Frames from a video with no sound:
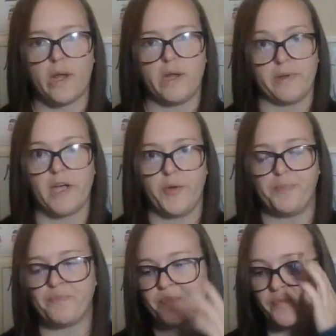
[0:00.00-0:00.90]
Here we go.
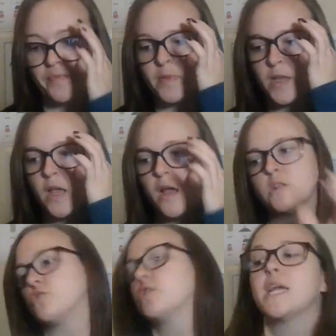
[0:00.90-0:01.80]

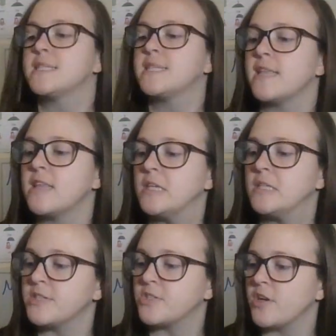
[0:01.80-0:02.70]
Try to say this,
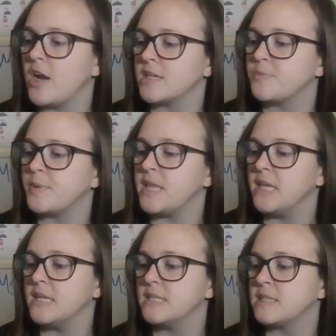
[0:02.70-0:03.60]
Mr. Knox,
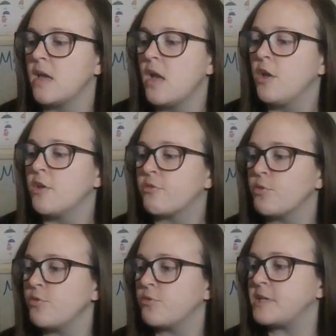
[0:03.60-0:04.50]
please.
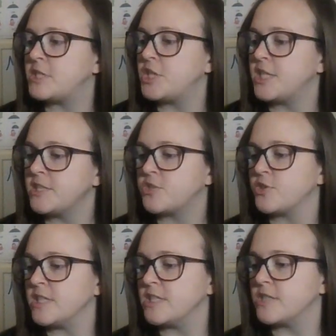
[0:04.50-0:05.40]
Through 3 cheese
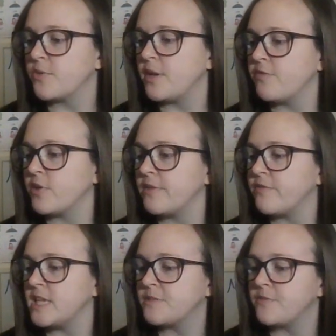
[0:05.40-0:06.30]
trees, 3 free
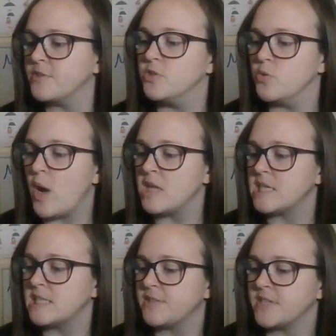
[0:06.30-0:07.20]
fleas flew. While
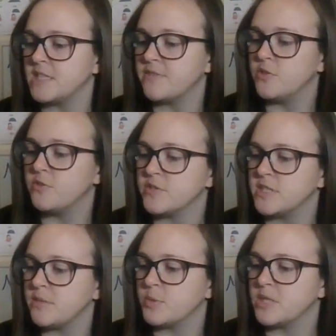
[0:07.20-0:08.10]
these fleas flew,
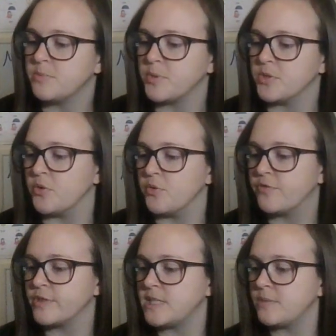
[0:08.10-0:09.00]
freezy breeze blew.
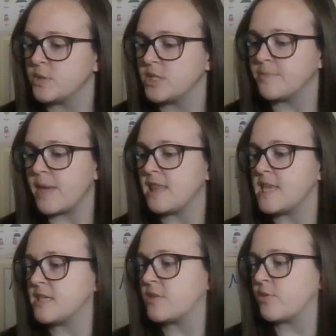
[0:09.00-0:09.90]
Freezy breeze made
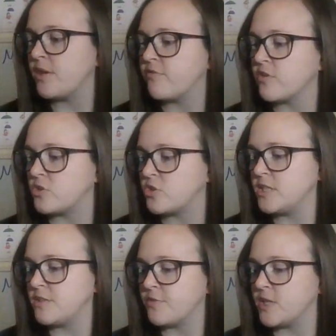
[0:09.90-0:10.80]
these 3
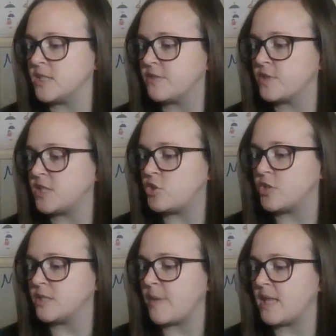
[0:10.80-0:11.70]
trees freeze. Freezy
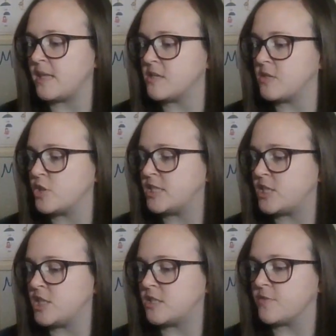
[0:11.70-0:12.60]
trees made these trees
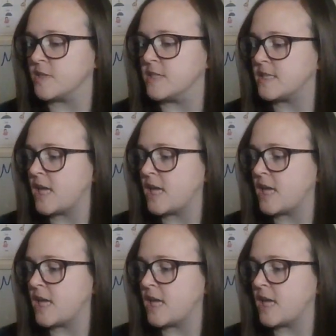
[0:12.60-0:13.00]
cheese freeze.